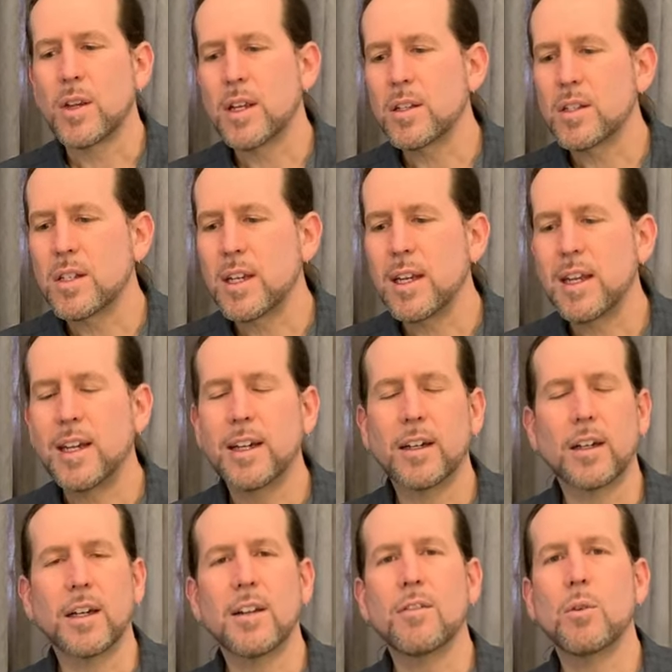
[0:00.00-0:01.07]
you can see
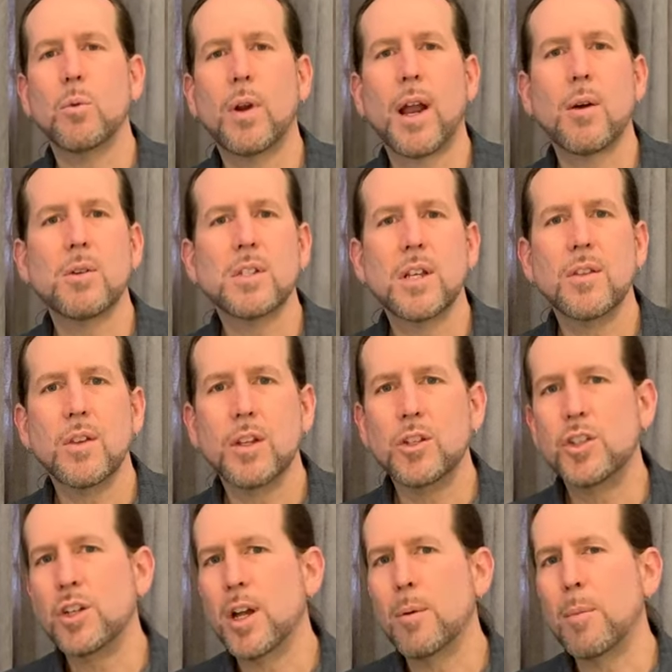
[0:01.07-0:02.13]
here, even when I was in the
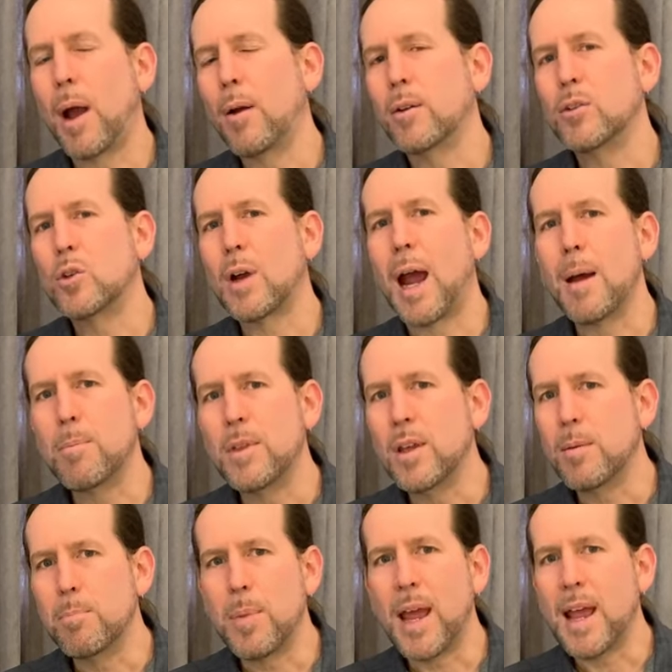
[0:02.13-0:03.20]
gym, I would grab
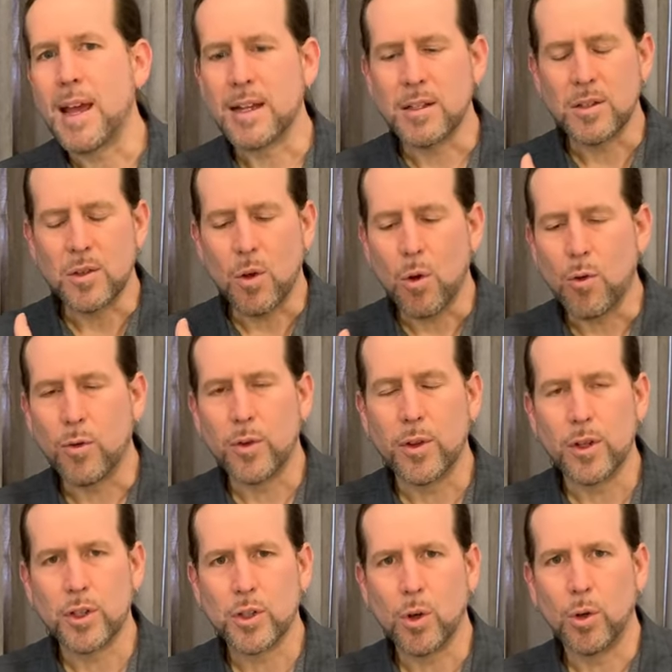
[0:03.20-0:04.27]
the bands over
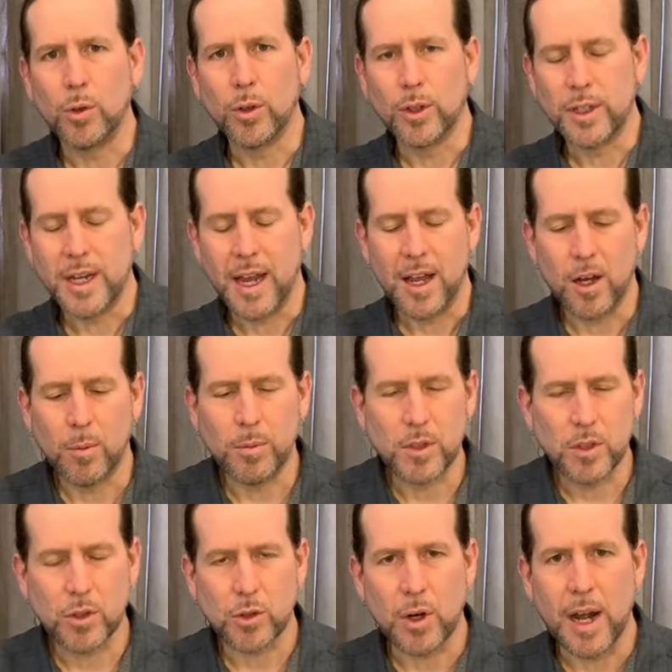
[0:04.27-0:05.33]
the shoulder to help
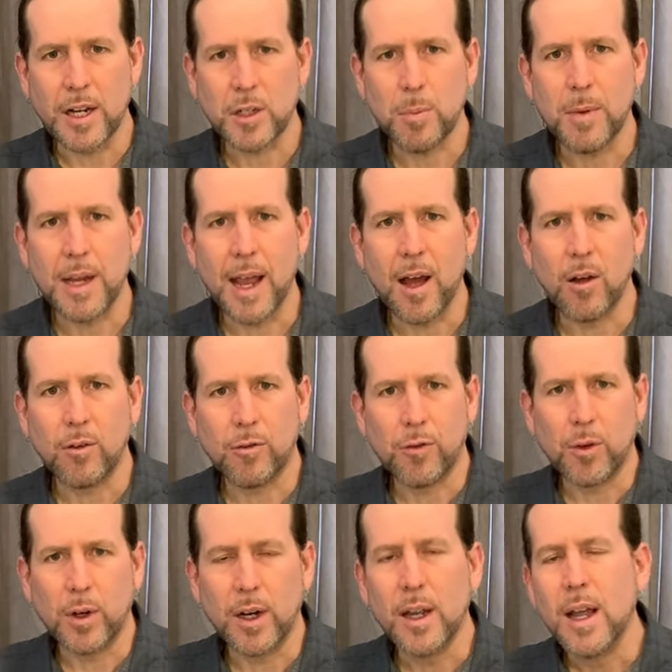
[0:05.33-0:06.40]
stretch me out
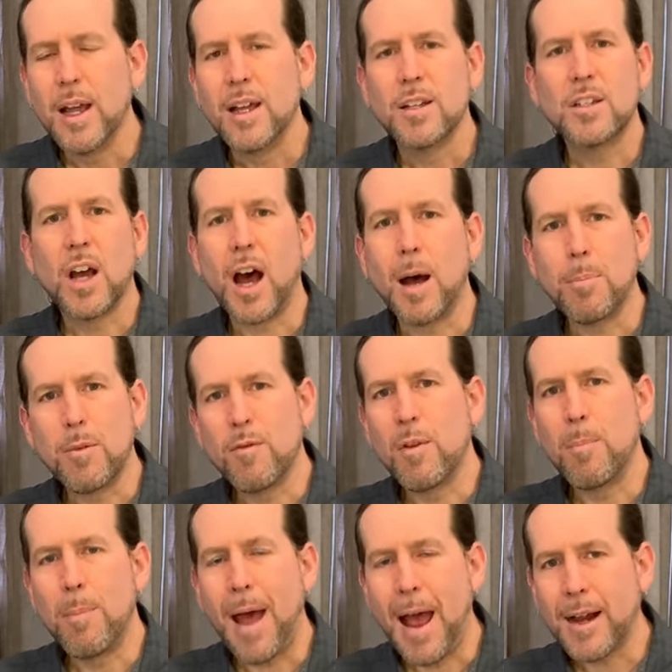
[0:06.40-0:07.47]
for a top of
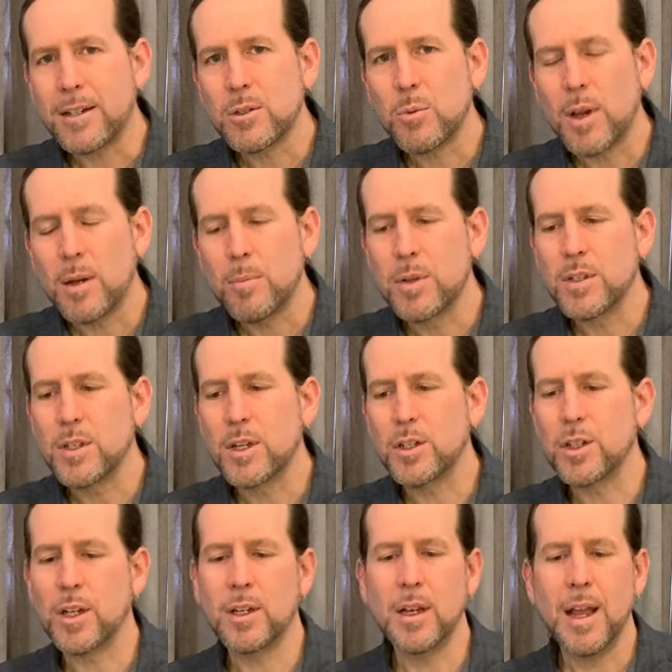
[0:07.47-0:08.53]
the backswing
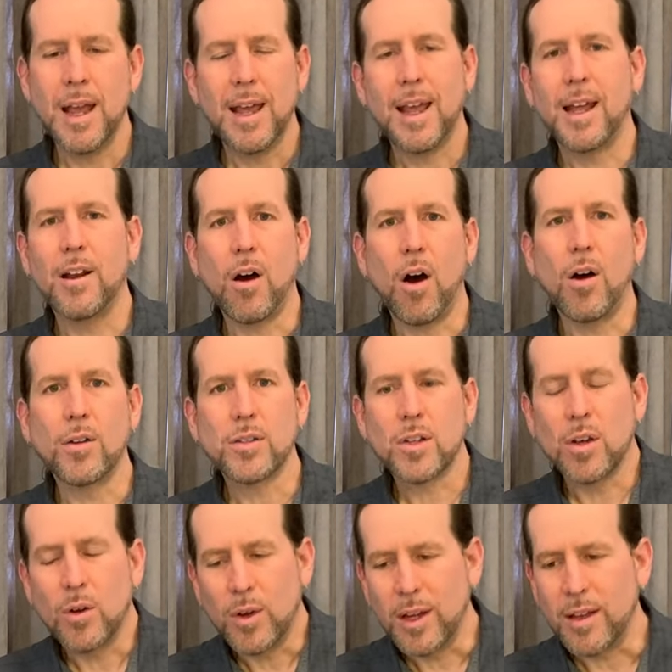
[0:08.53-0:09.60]
position, and
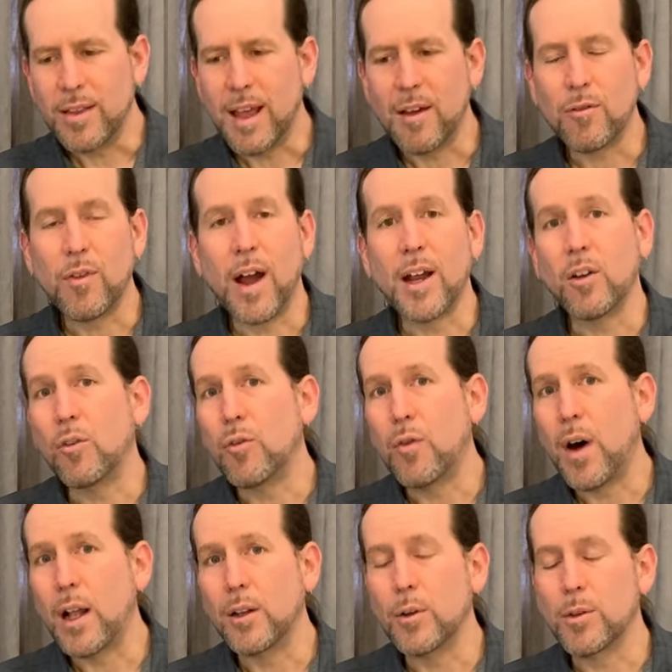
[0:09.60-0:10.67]
also in that final
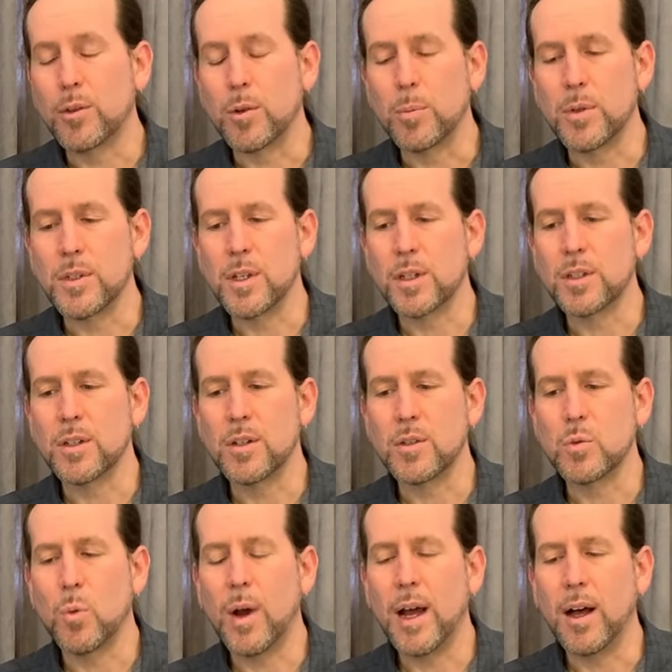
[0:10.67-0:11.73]
follow-through position
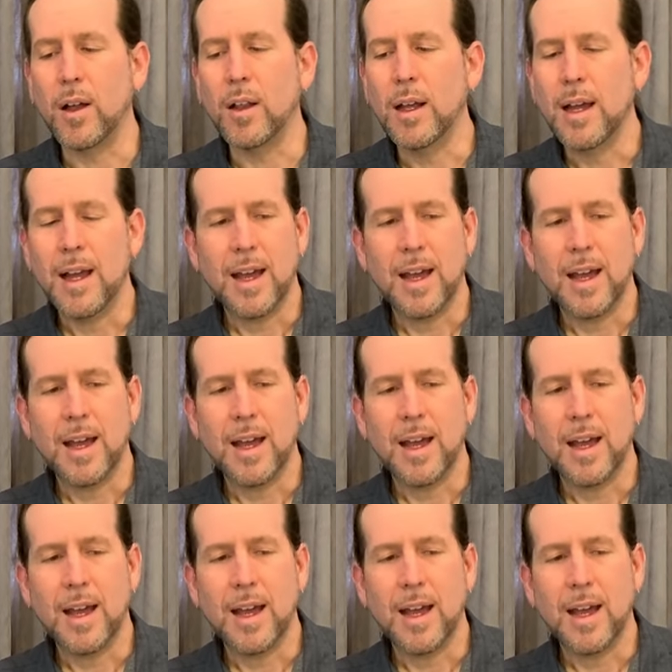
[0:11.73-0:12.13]
as well.